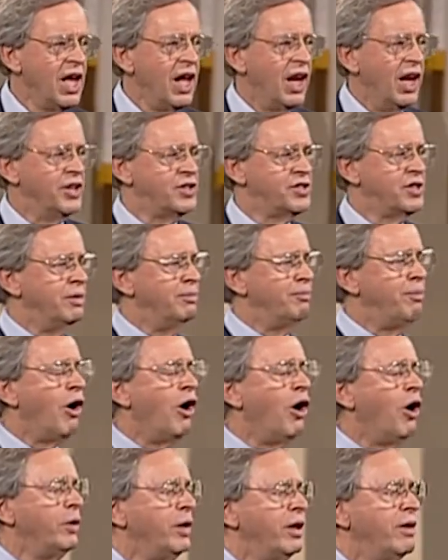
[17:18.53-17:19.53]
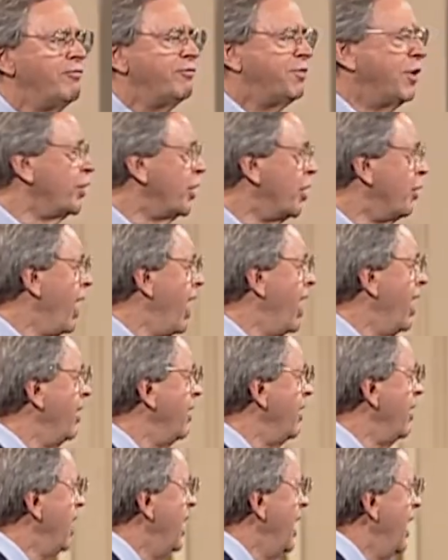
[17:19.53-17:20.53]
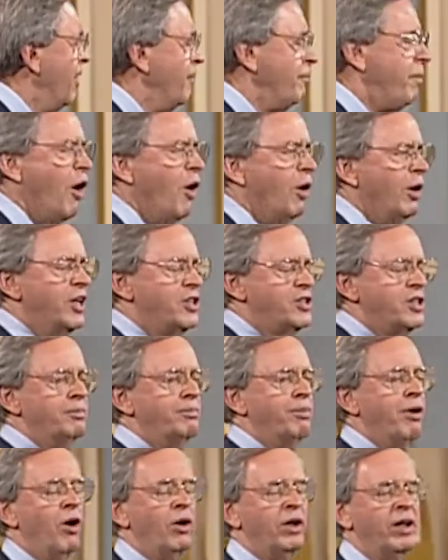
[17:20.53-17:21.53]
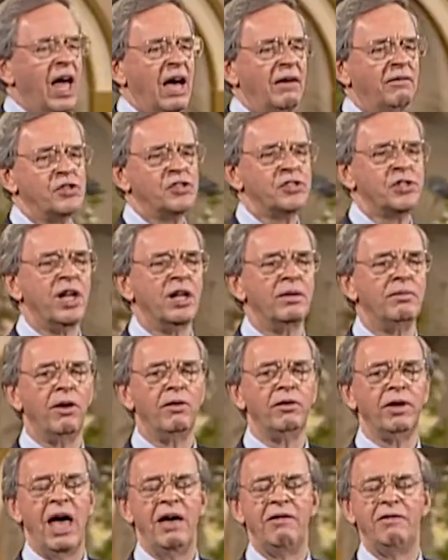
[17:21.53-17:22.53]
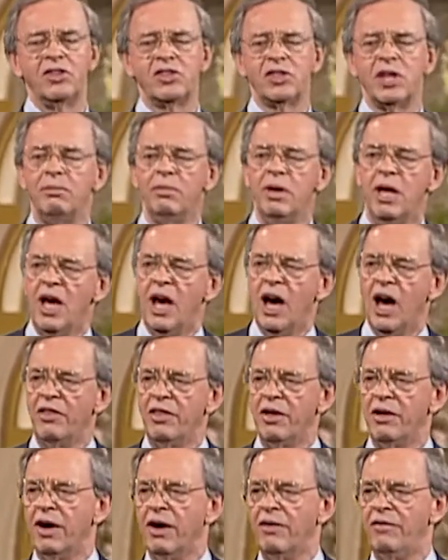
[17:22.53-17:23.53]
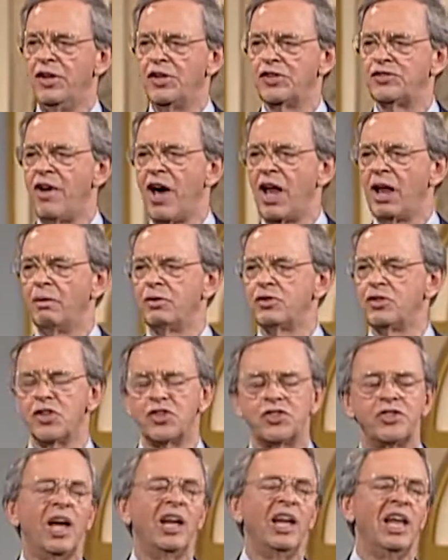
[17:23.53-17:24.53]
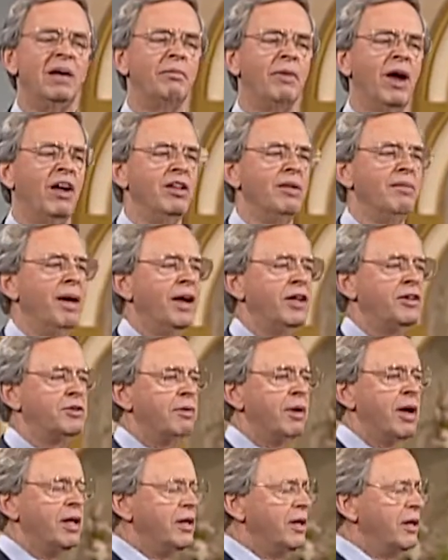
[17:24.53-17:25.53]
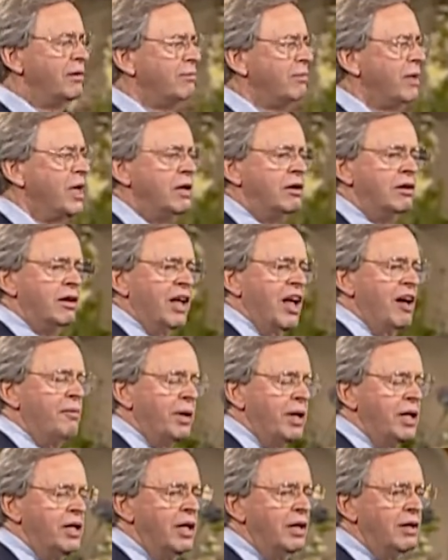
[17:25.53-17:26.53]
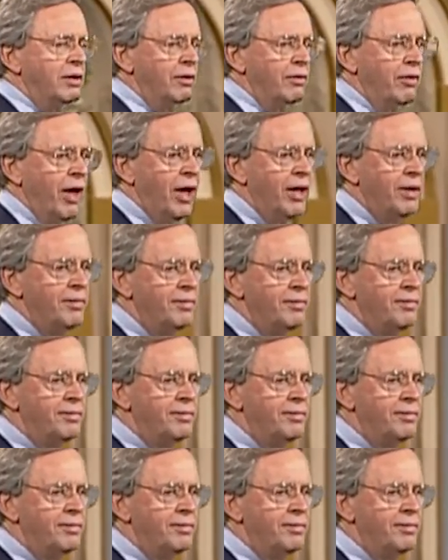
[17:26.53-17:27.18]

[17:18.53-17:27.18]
Listen, Paul didn't float around. Paul, listen, Paul didn't have a sailboat and having some other of his followers just sailing him around the Mediterranean. He could have, but he didn't do that.